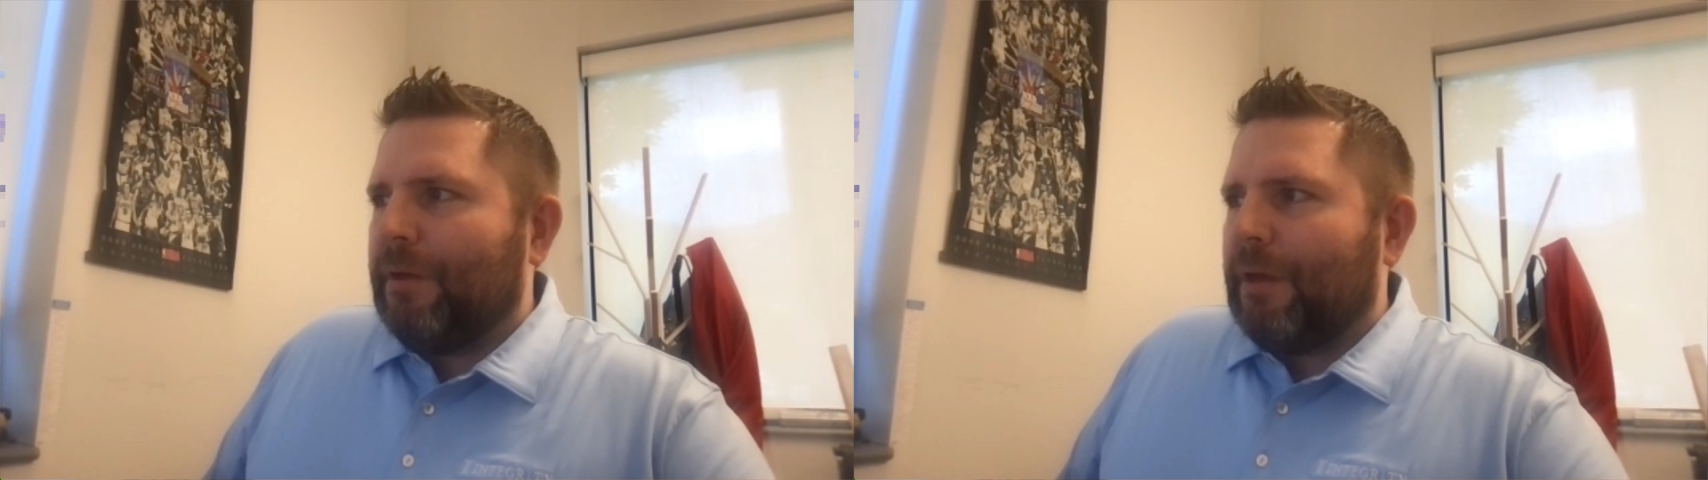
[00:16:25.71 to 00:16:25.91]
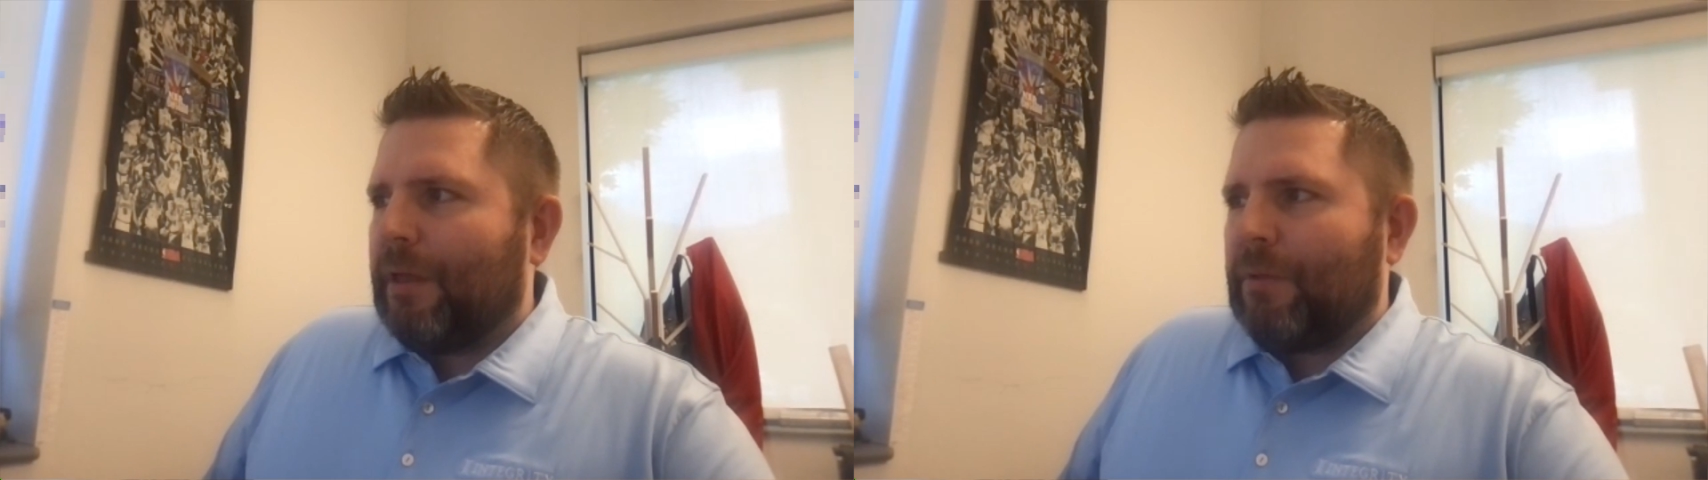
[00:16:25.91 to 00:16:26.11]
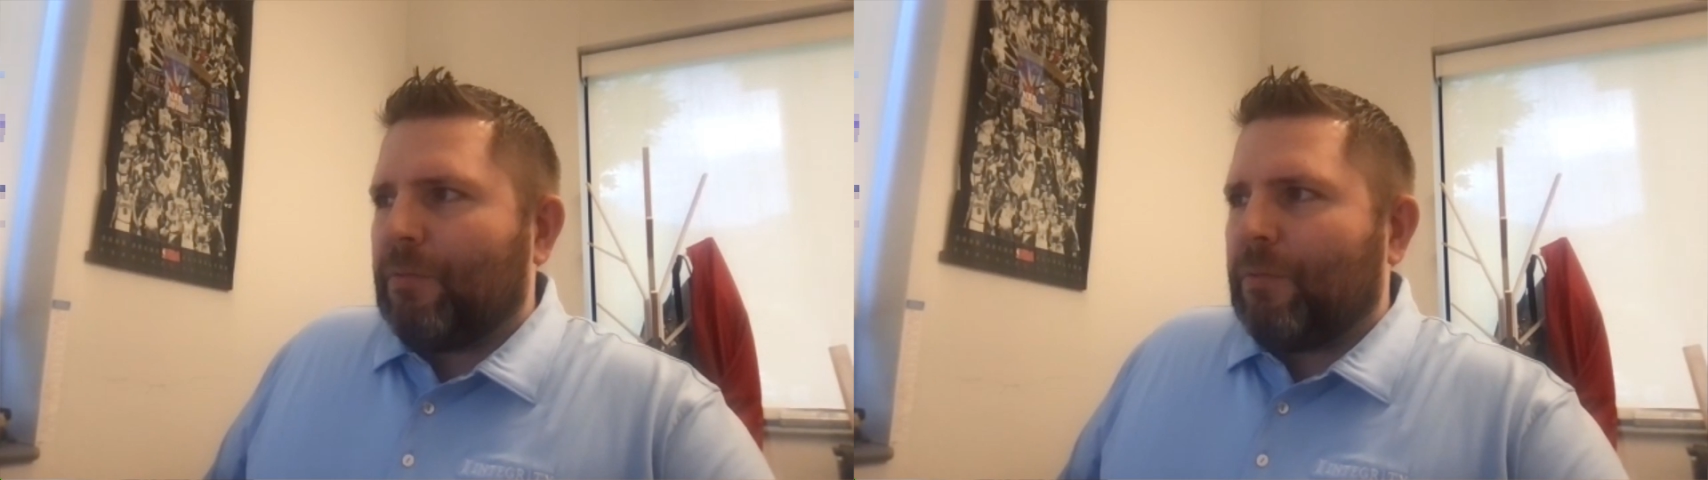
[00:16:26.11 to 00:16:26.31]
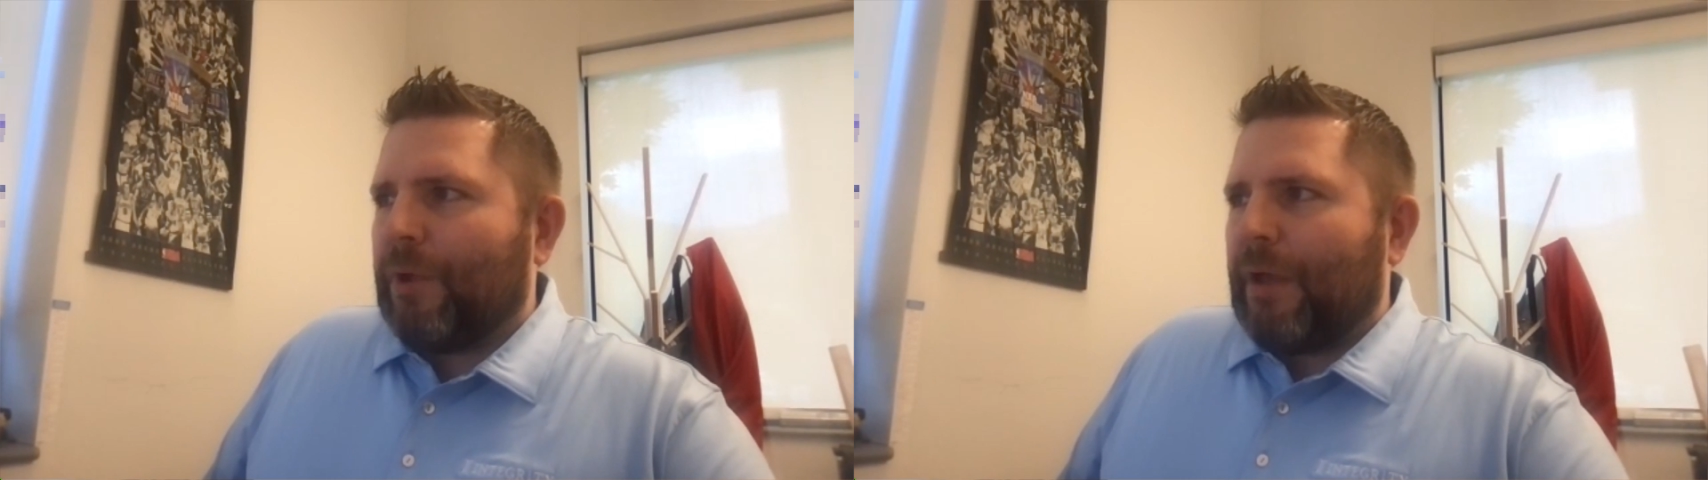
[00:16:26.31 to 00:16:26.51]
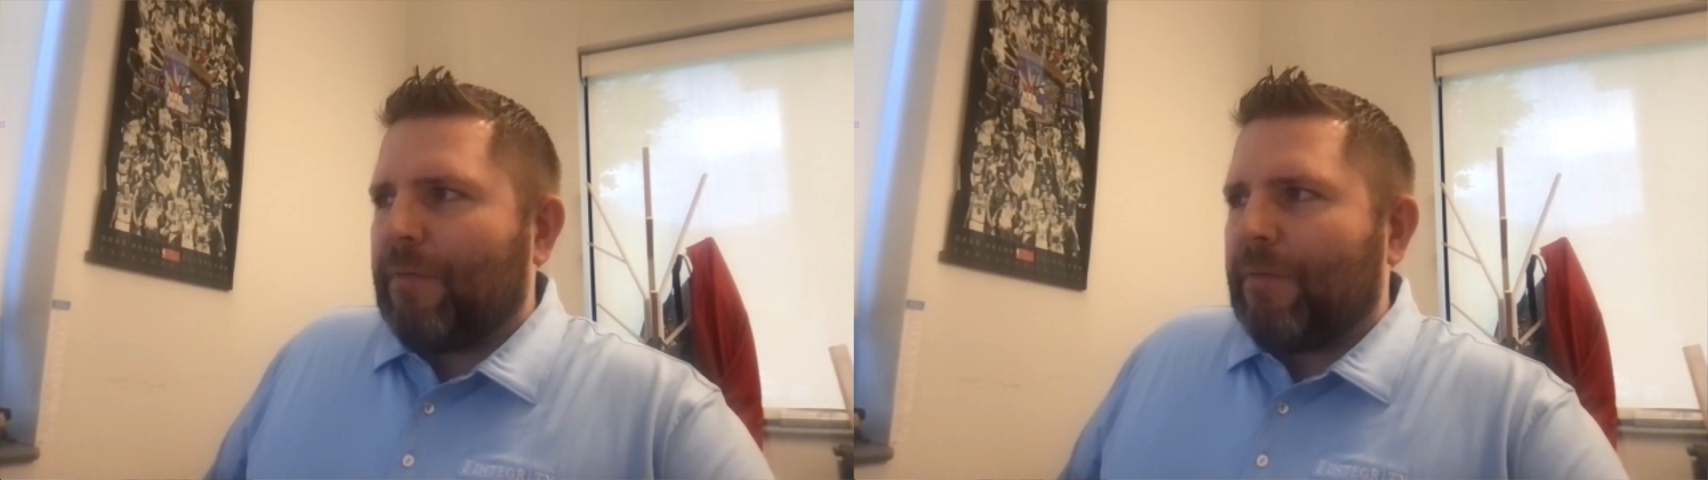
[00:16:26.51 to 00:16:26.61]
Then we have,